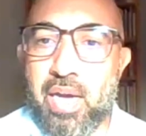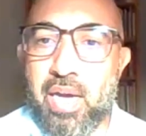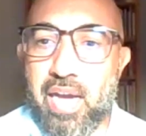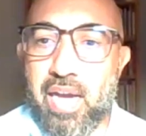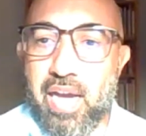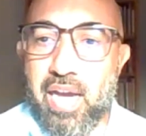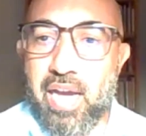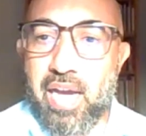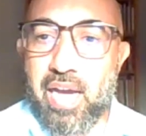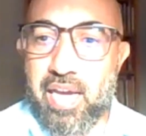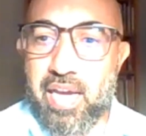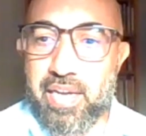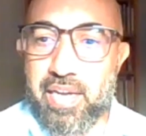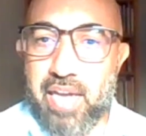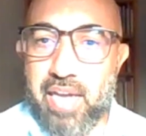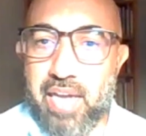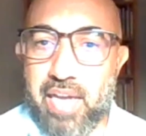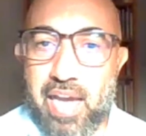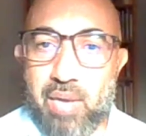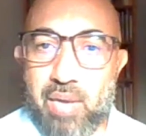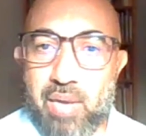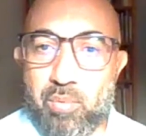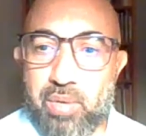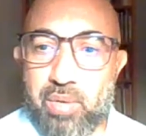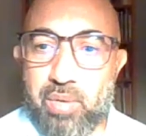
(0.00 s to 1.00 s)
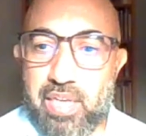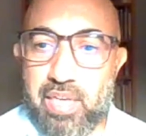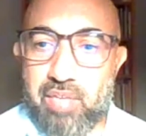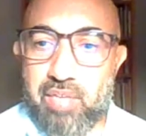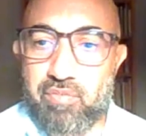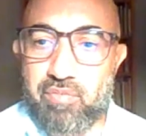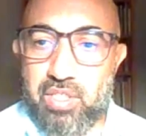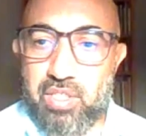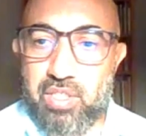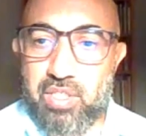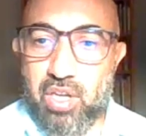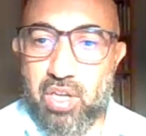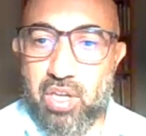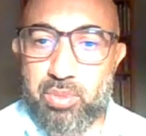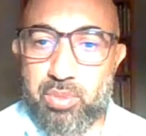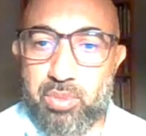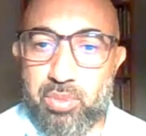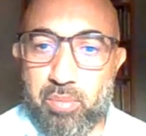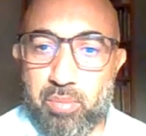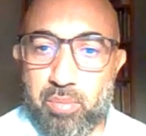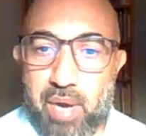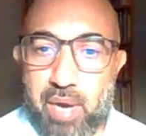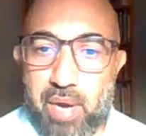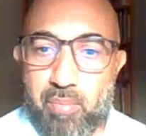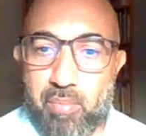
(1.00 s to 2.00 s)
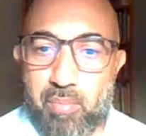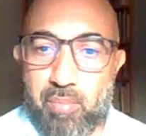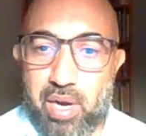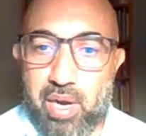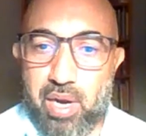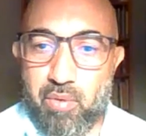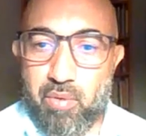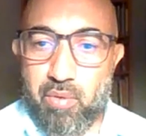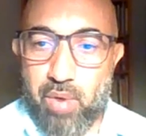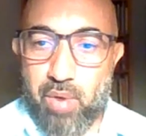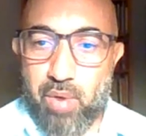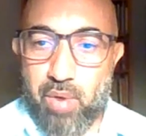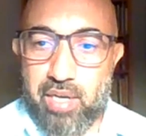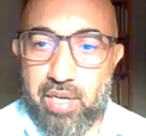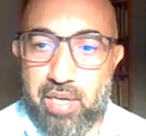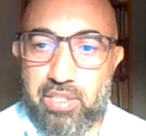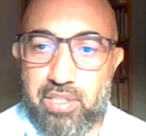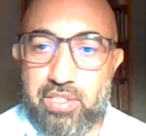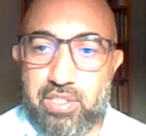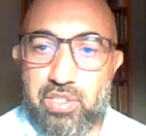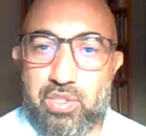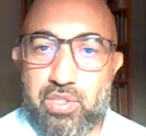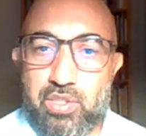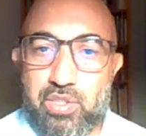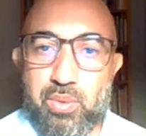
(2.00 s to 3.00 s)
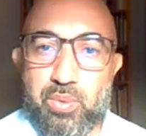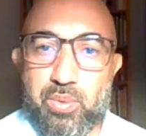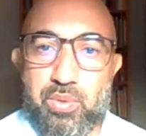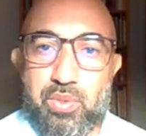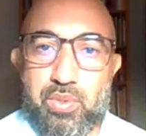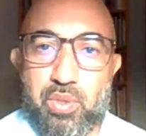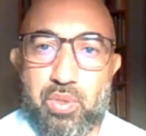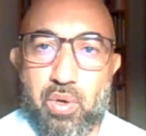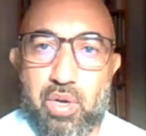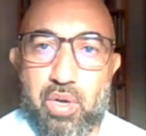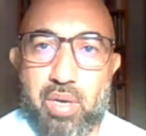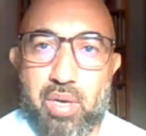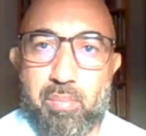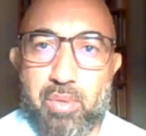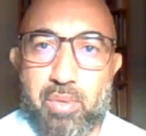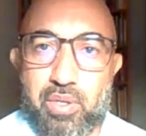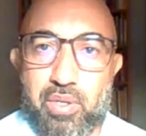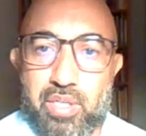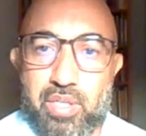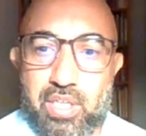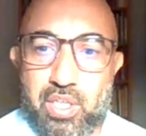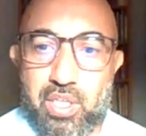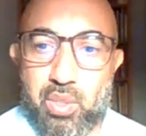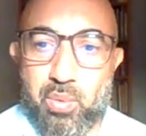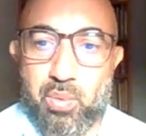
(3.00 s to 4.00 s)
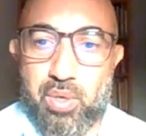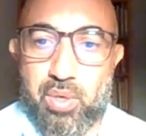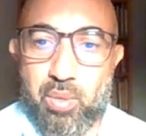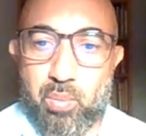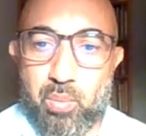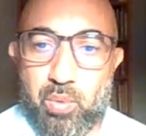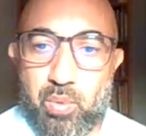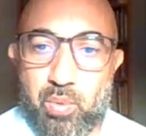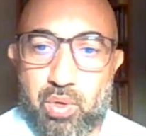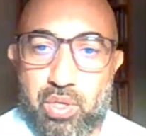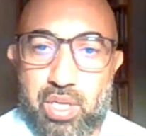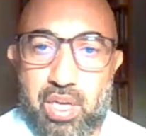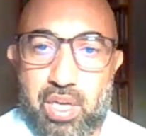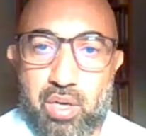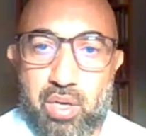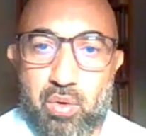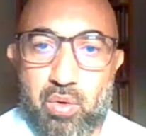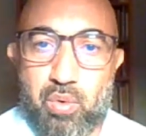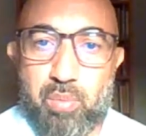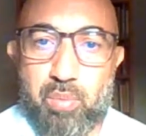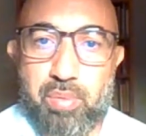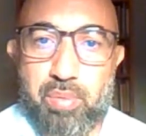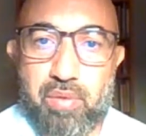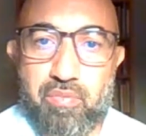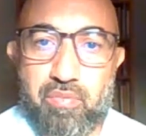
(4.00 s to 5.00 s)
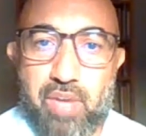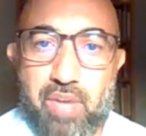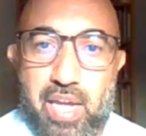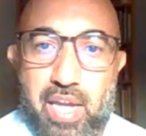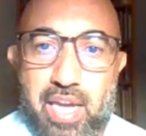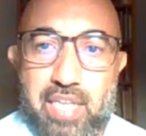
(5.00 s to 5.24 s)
and I will leave it up to Barbara Reynolds to talk about the UN Working Group of